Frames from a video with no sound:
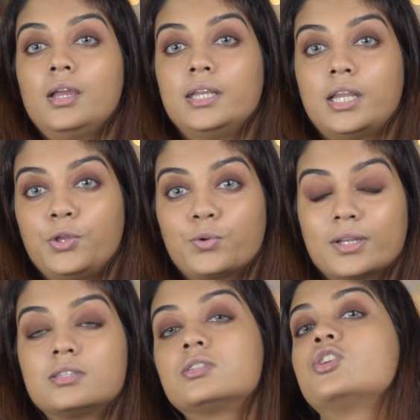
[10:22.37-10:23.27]
Now you
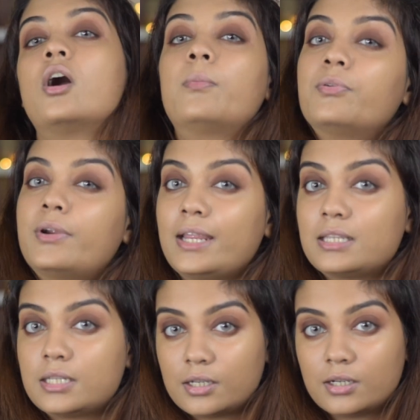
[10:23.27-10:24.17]
can stop
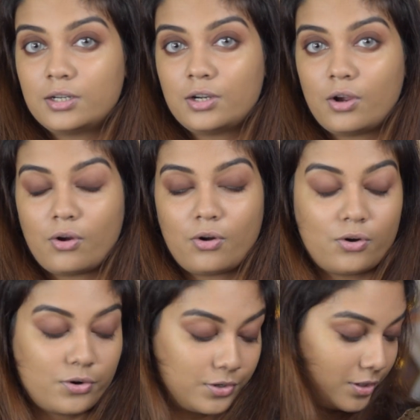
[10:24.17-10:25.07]
right here
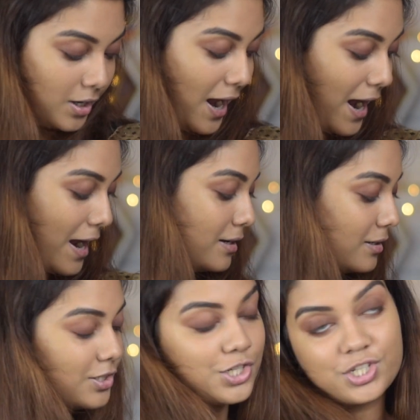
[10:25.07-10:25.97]
or add
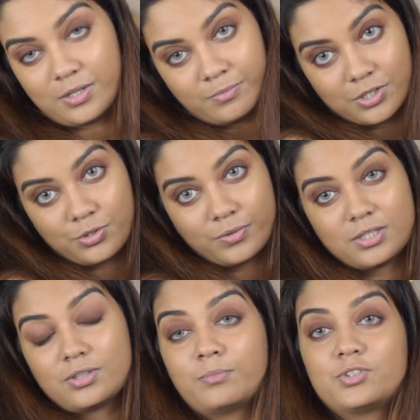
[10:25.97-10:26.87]
a shimmer to
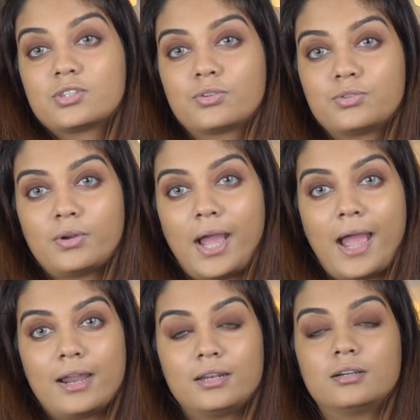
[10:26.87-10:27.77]
it. So I'm just going to
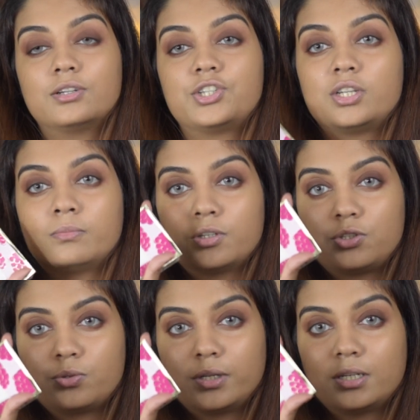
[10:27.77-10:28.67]
add a shimmer
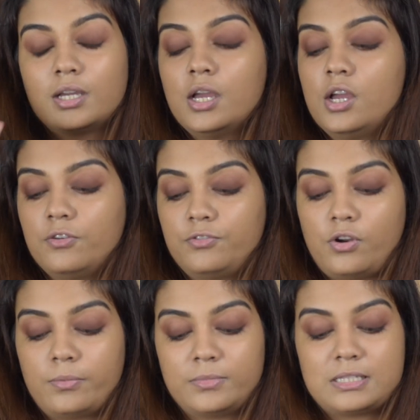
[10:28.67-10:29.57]
to it
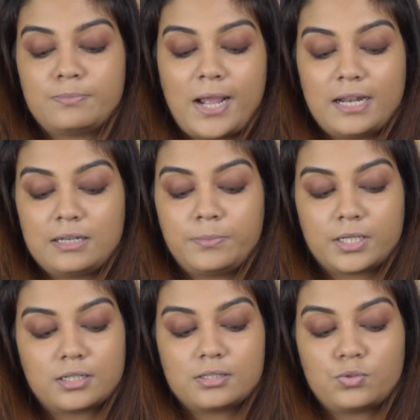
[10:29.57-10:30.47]
from this palette
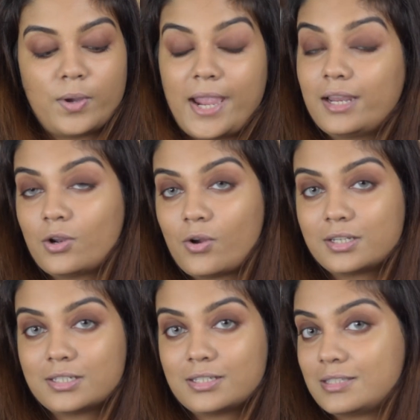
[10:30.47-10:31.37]
because why
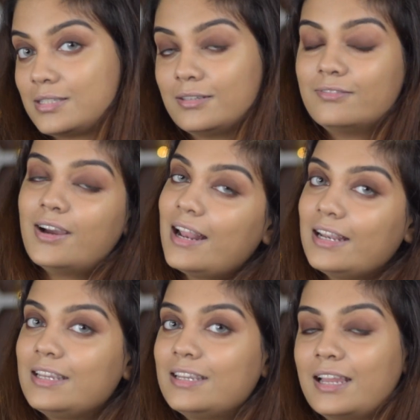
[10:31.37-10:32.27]
not? It's
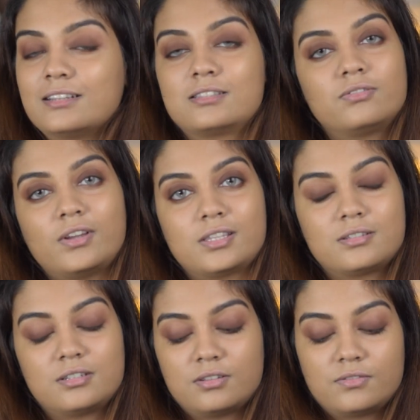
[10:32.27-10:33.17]
Diwali and it's
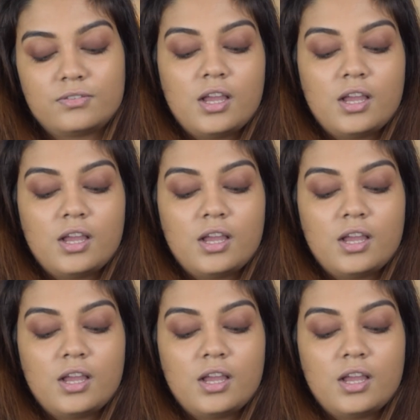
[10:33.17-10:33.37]
festive.